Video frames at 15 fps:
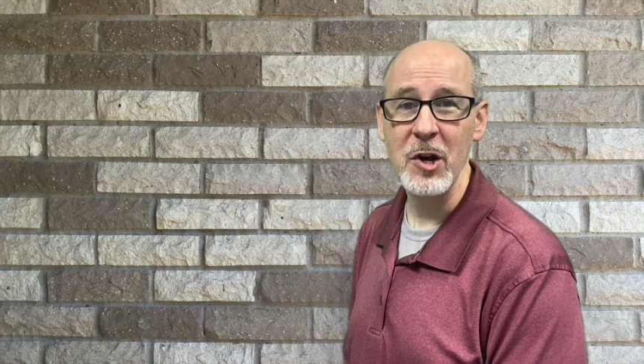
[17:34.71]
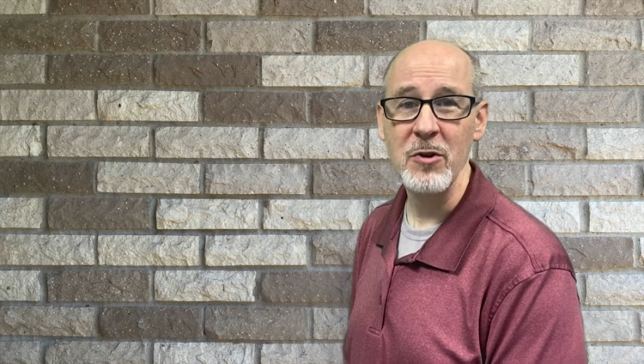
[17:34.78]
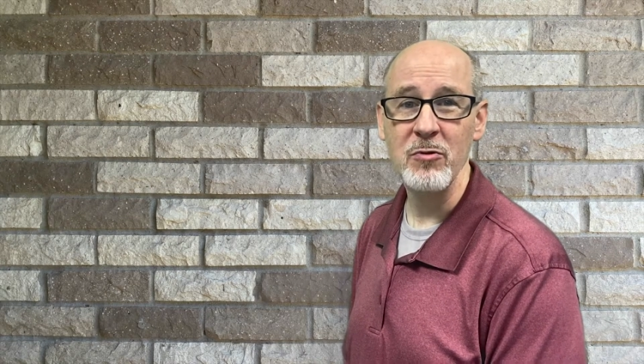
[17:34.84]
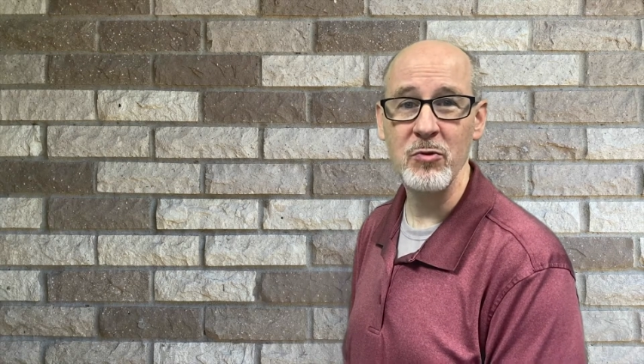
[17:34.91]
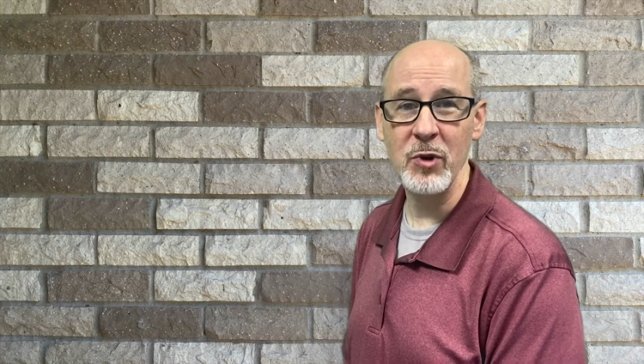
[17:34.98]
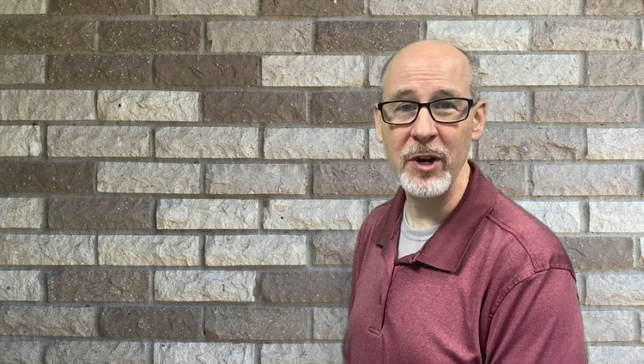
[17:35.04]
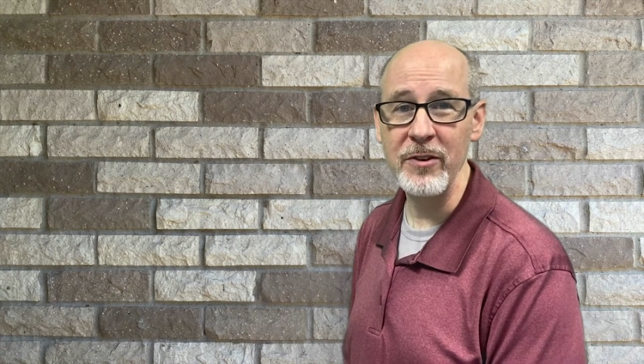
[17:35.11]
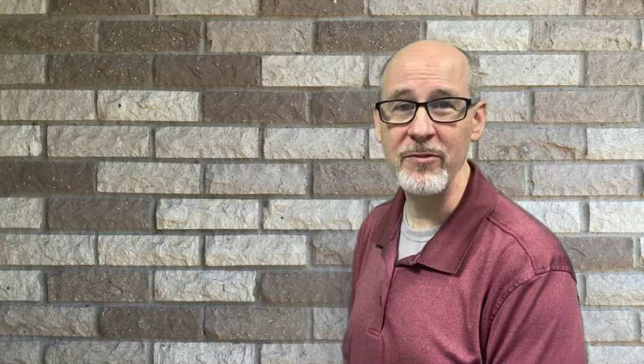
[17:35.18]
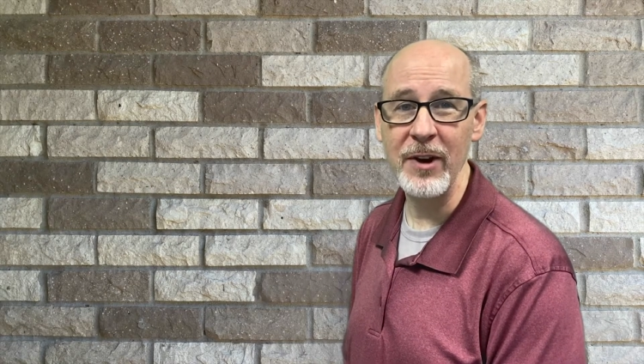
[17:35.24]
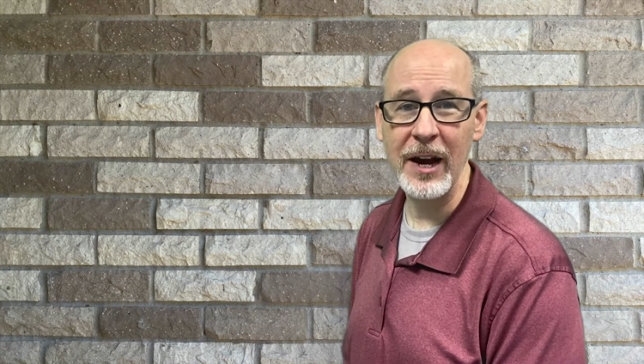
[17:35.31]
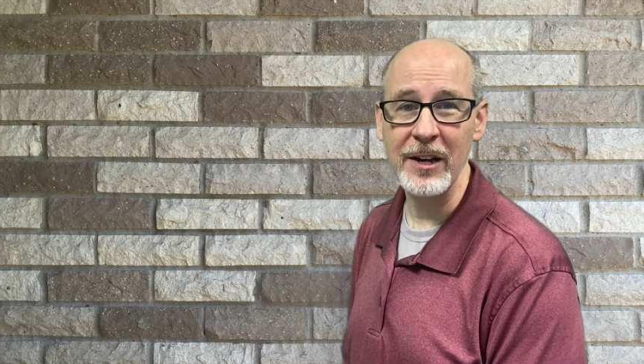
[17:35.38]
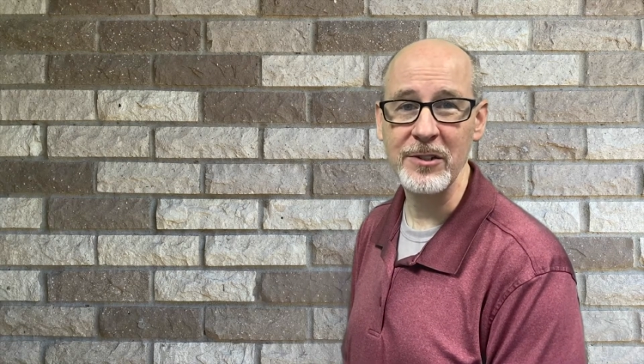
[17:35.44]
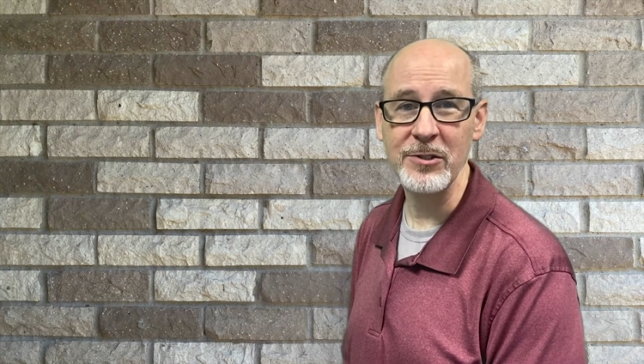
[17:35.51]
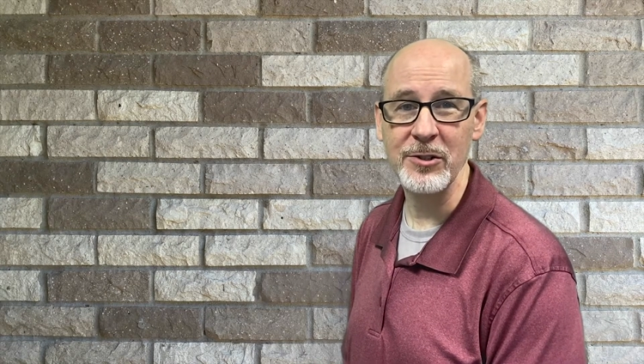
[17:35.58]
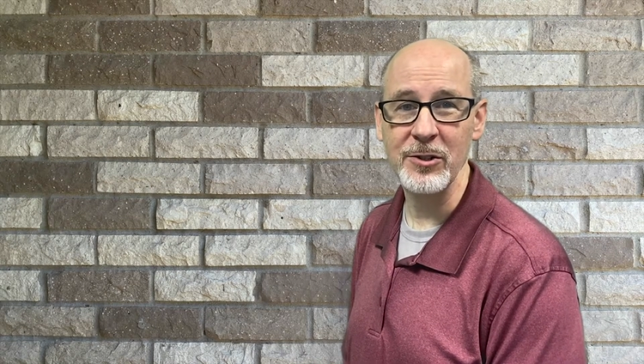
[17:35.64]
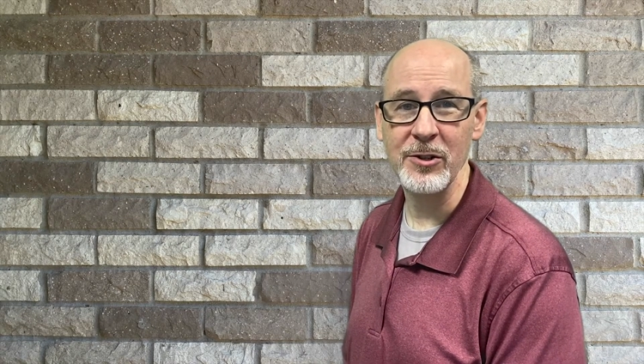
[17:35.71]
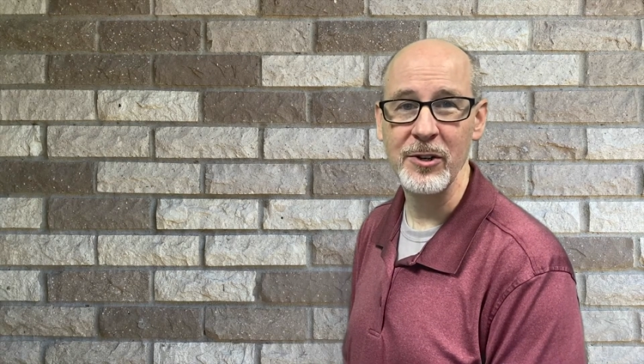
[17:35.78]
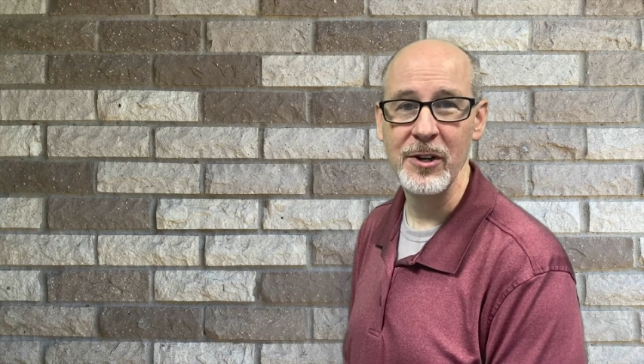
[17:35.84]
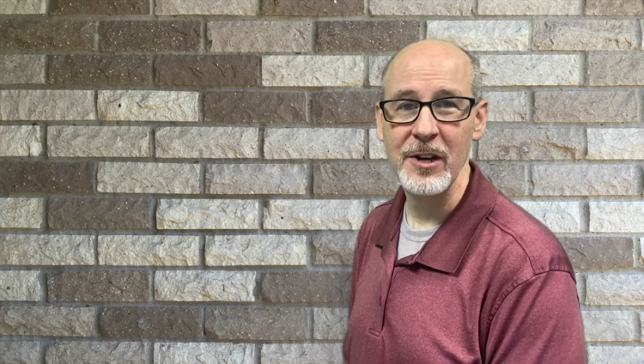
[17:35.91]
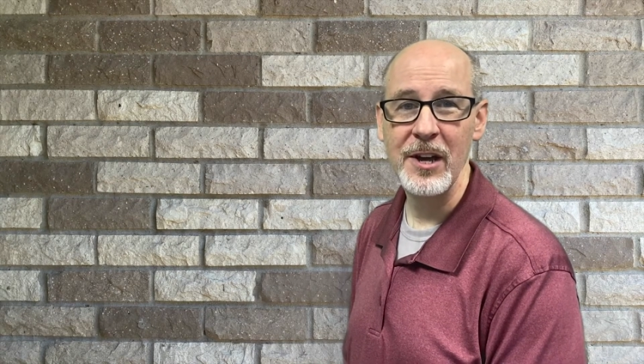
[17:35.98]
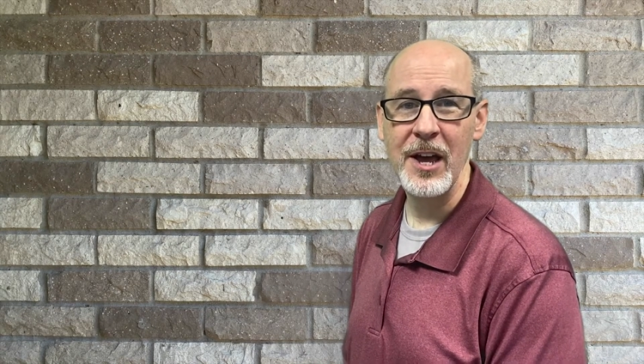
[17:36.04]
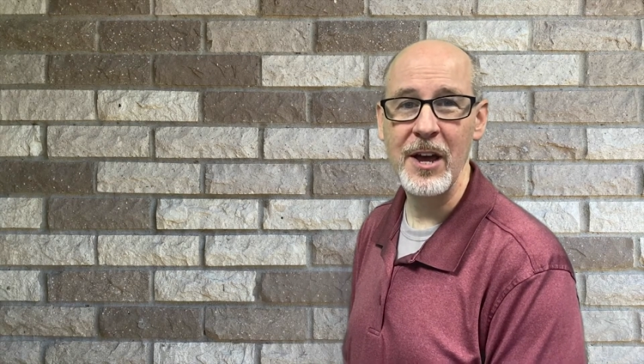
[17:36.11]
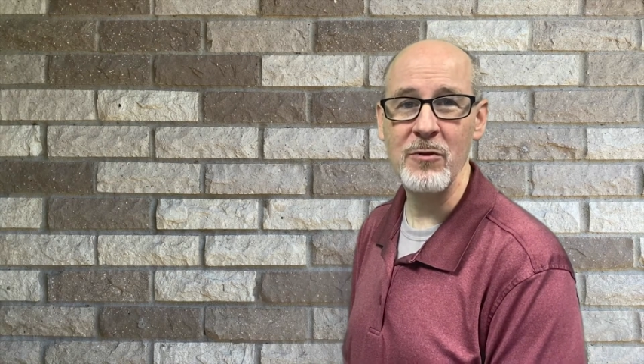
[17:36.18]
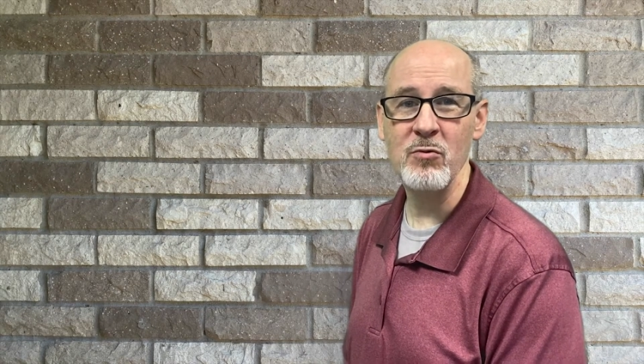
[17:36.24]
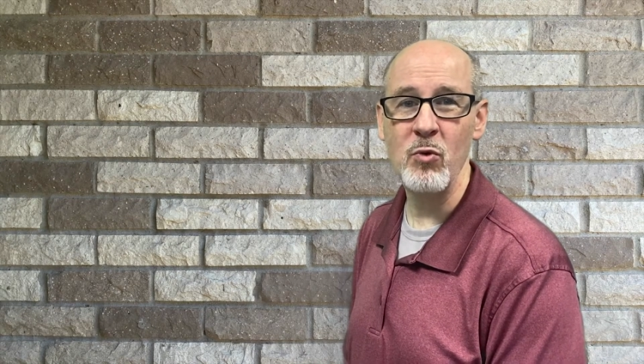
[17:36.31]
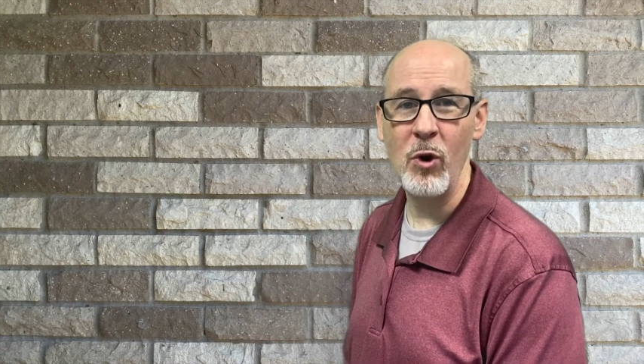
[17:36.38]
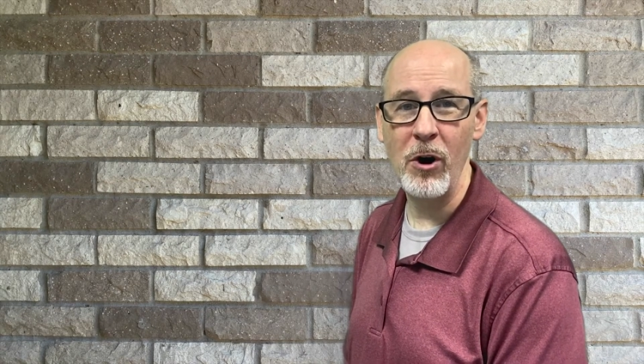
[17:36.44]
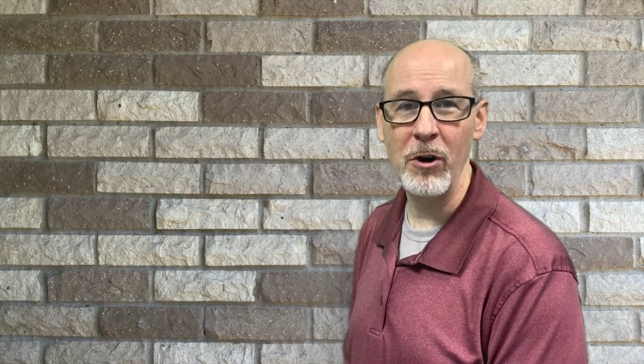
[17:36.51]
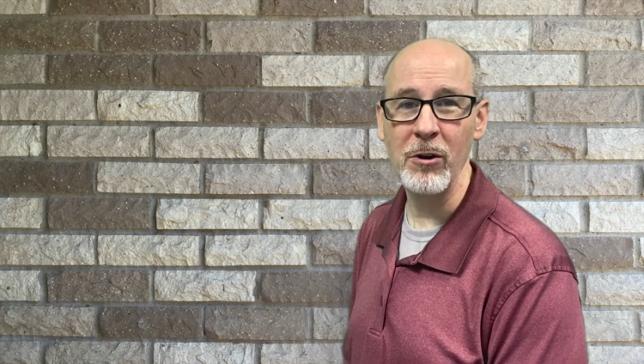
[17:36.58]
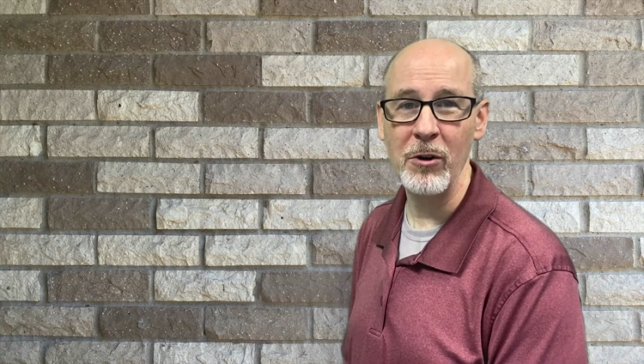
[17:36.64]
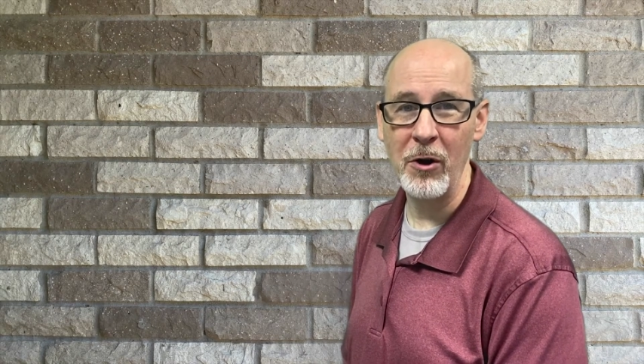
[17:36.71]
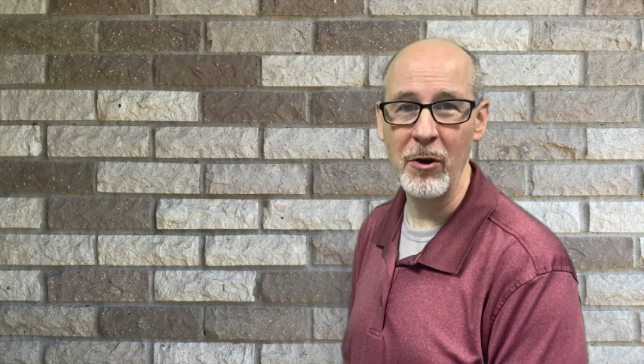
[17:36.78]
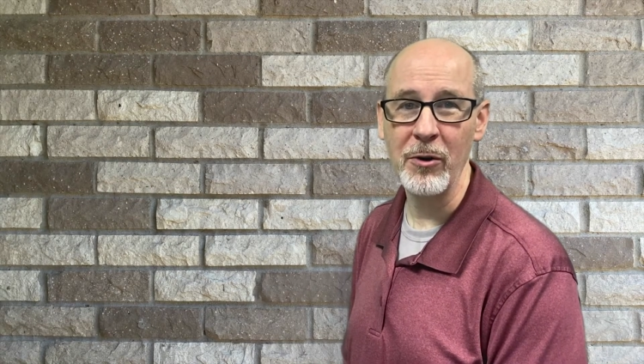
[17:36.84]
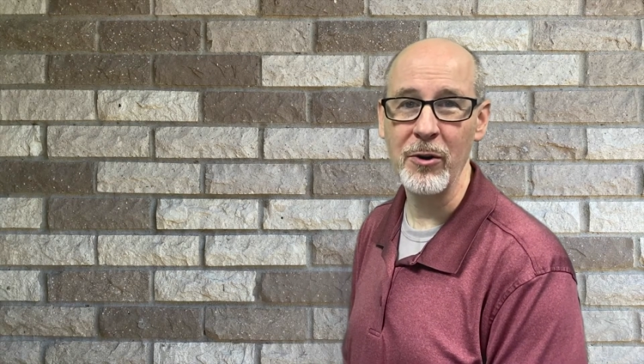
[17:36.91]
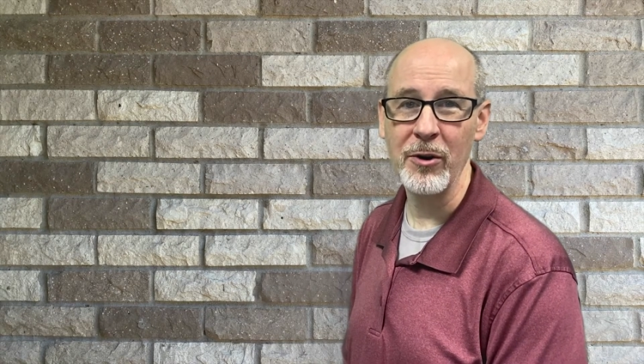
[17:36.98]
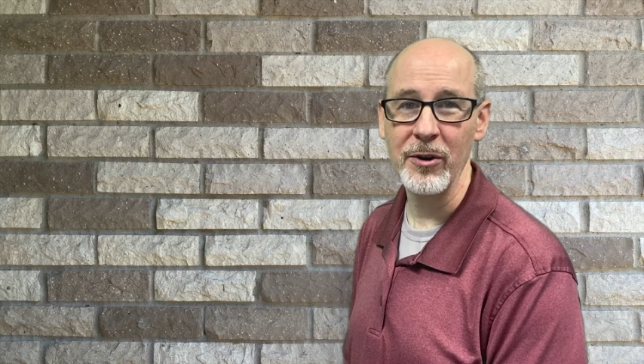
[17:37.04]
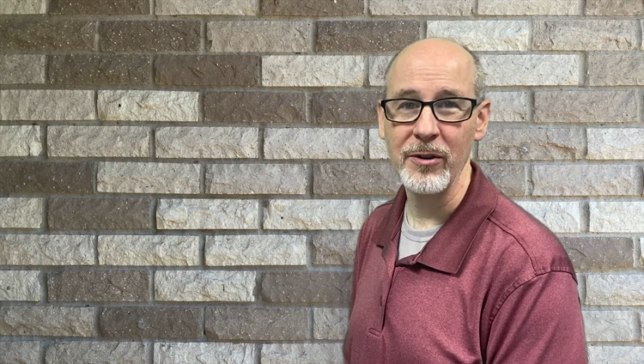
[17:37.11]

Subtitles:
run faster, and walk longer.